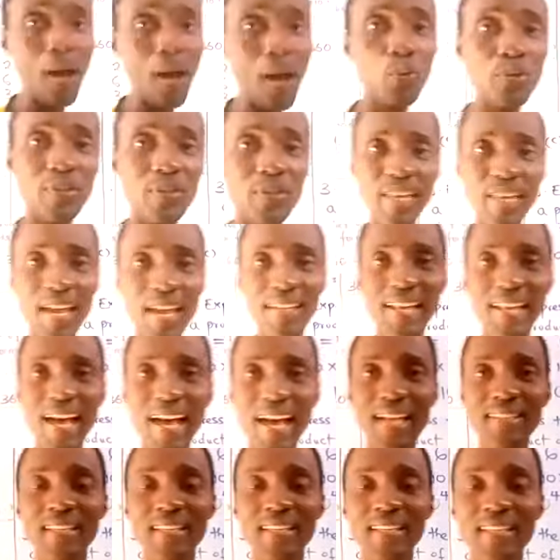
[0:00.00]
we said
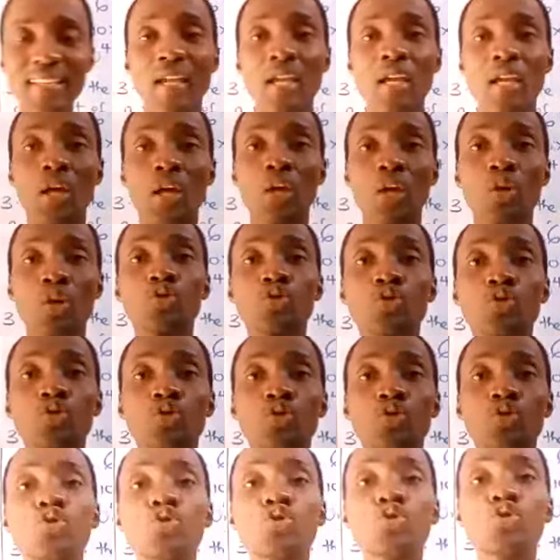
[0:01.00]
that
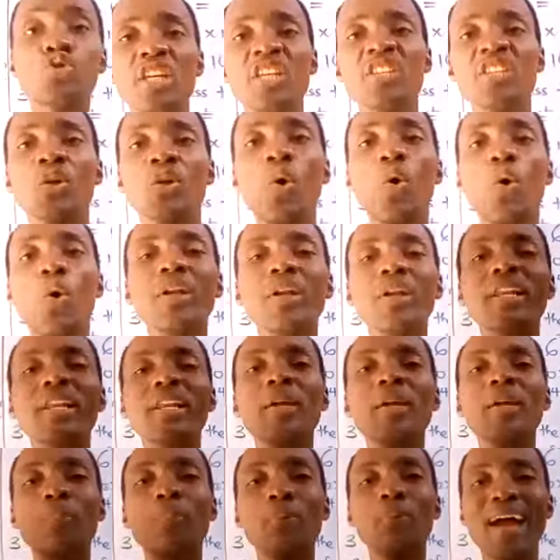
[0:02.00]
2 is the only
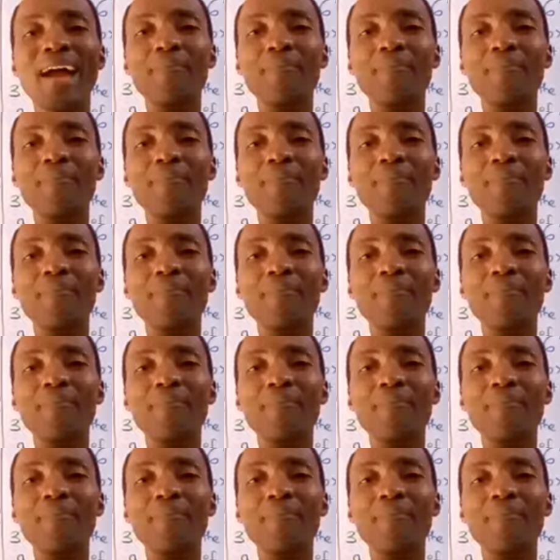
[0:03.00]
prime